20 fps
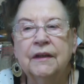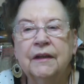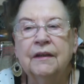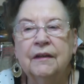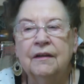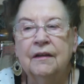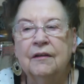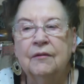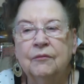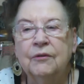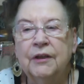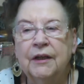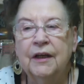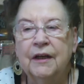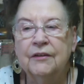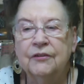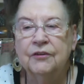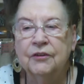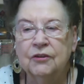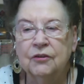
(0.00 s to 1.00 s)
Yeah, and we
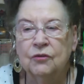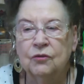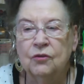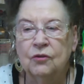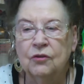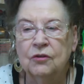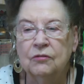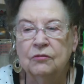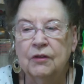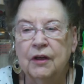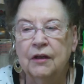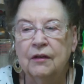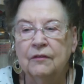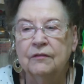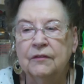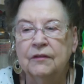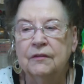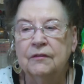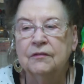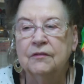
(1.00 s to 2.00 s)
had to go all
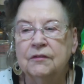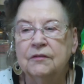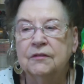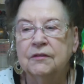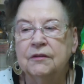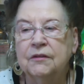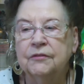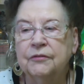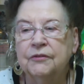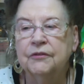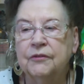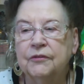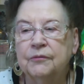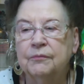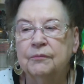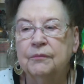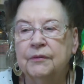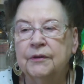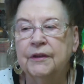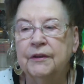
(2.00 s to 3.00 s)
around different
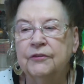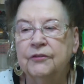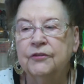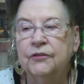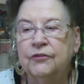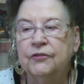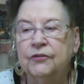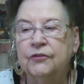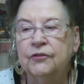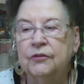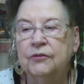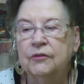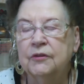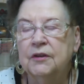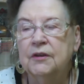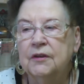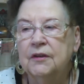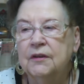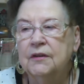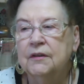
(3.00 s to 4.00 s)
places to
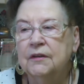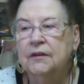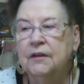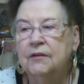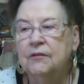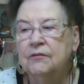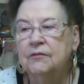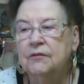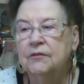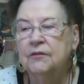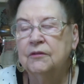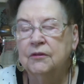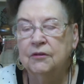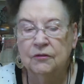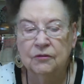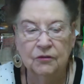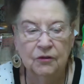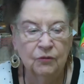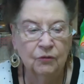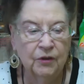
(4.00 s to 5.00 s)
get
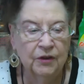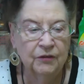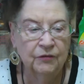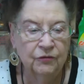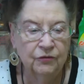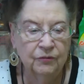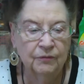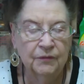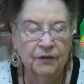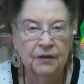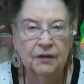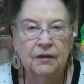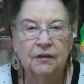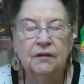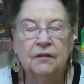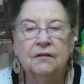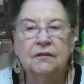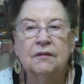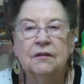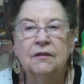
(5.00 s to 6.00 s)
away from
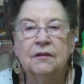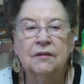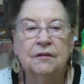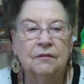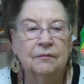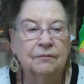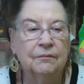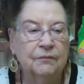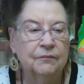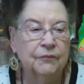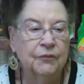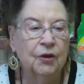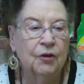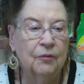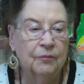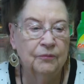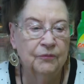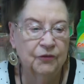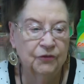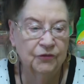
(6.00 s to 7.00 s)
the
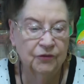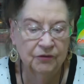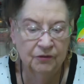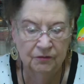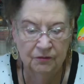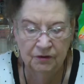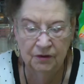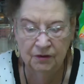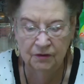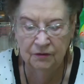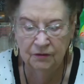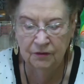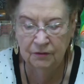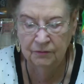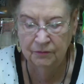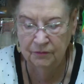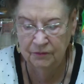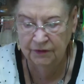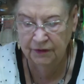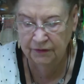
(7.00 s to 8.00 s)
bombs.
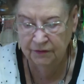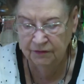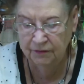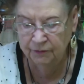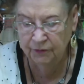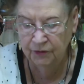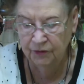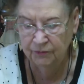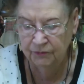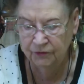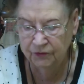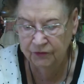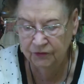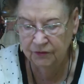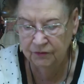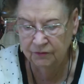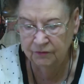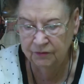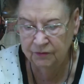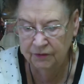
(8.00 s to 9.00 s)
Like the bombs
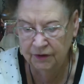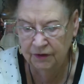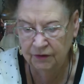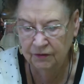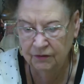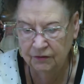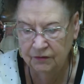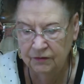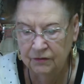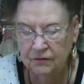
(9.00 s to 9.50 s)
were big.